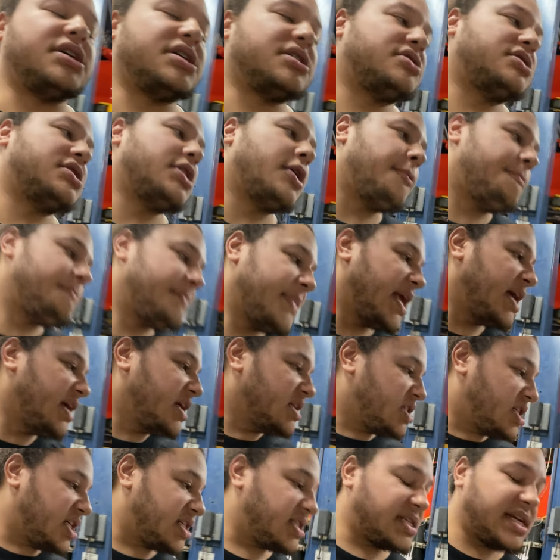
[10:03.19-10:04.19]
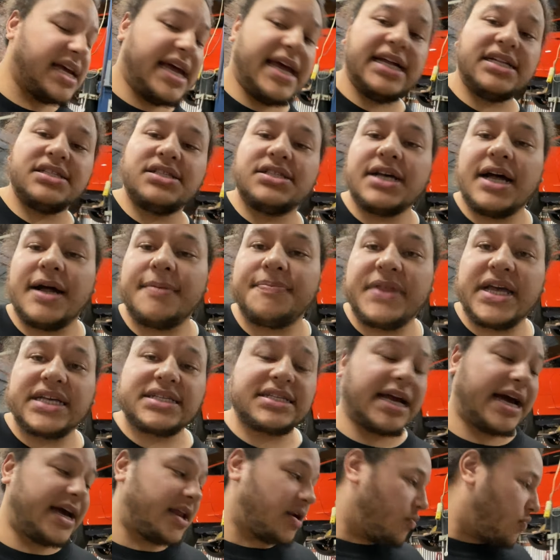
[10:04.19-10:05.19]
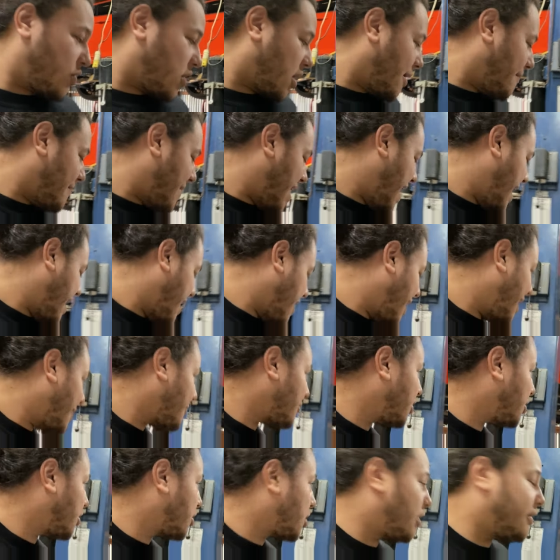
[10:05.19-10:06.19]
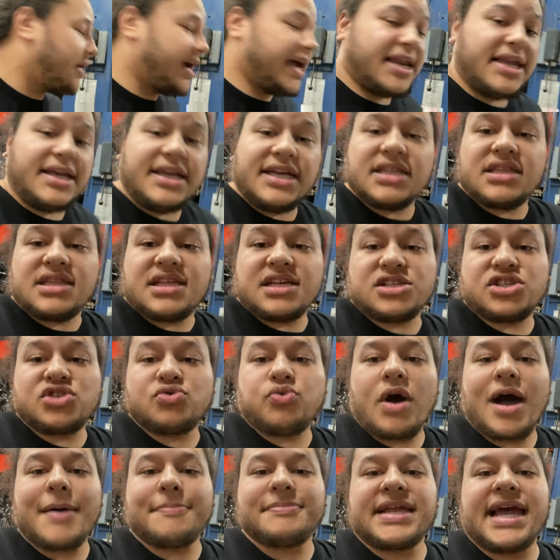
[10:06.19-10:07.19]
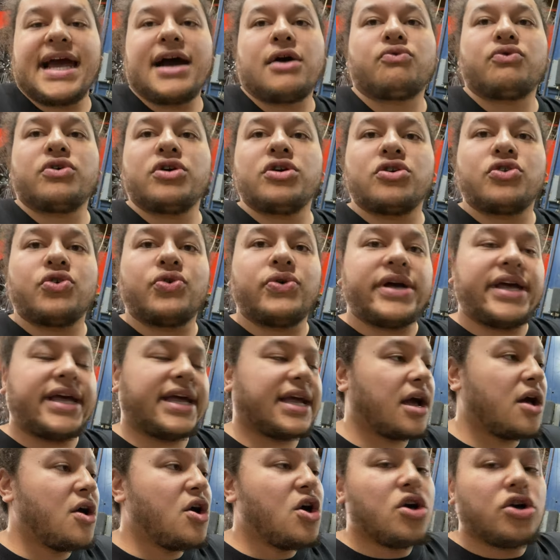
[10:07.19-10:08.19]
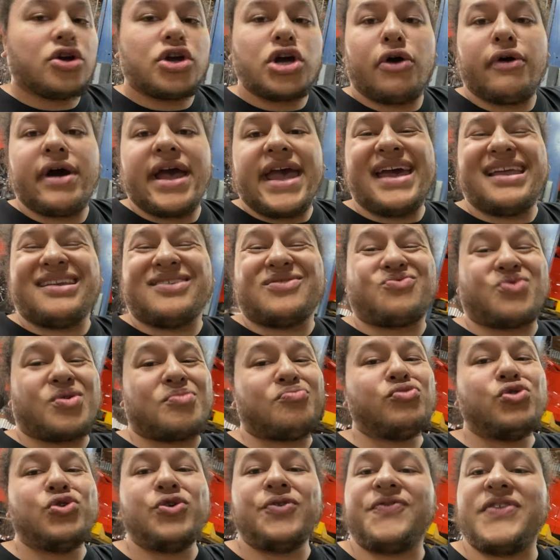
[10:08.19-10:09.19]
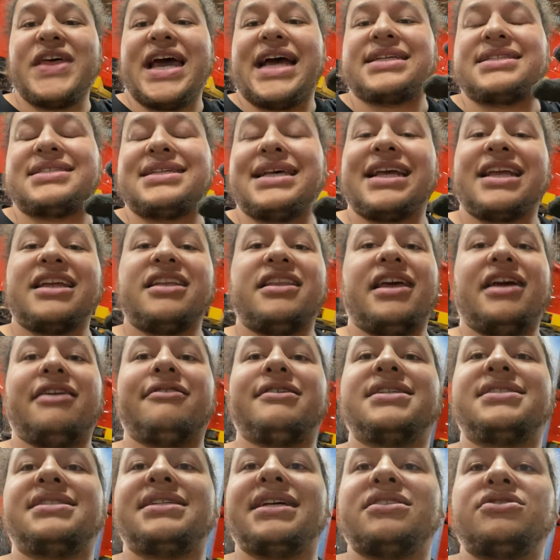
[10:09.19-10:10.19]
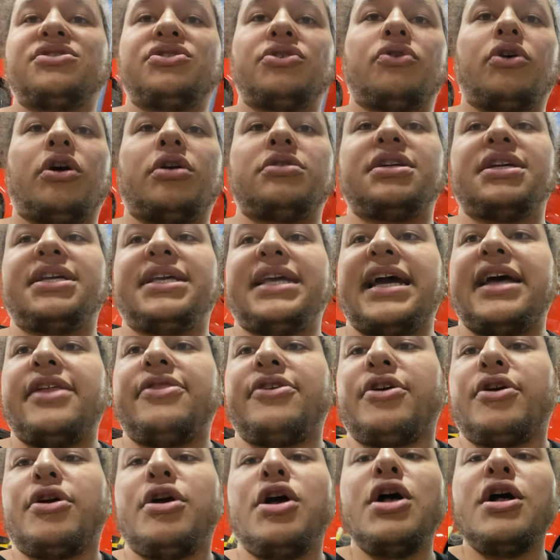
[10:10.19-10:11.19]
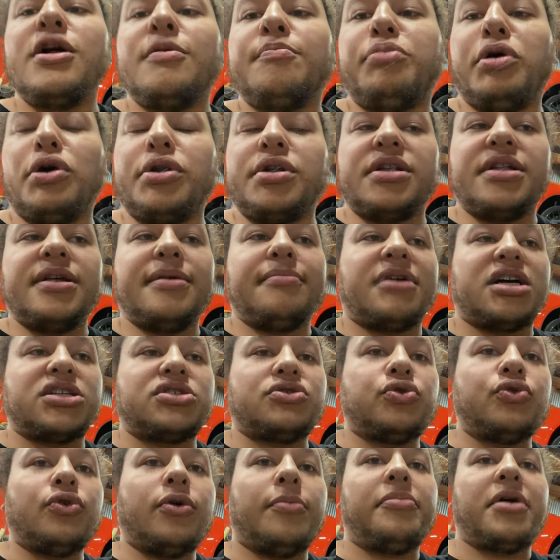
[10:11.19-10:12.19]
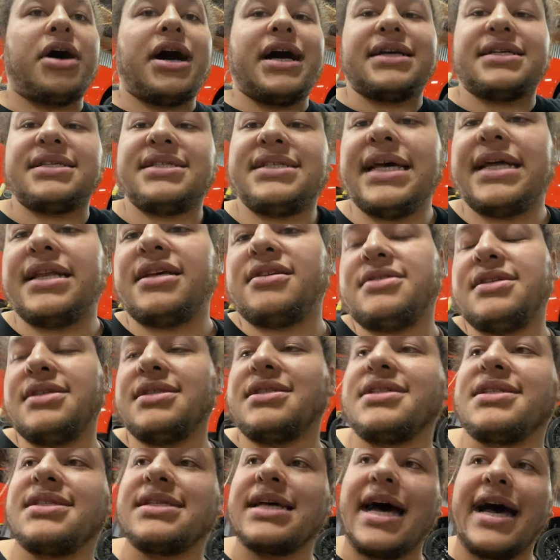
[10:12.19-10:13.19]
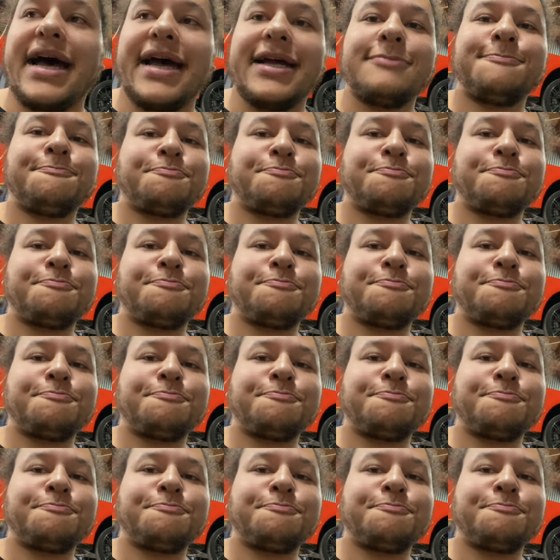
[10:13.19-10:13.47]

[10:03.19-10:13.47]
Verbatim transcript: So just a heads up, that's kind of where I'm at. I'm gonna go ahead and get this swapped out real quick, go ahead and remove that secondary sensor altogether, put it in my toolbox, set it to the side.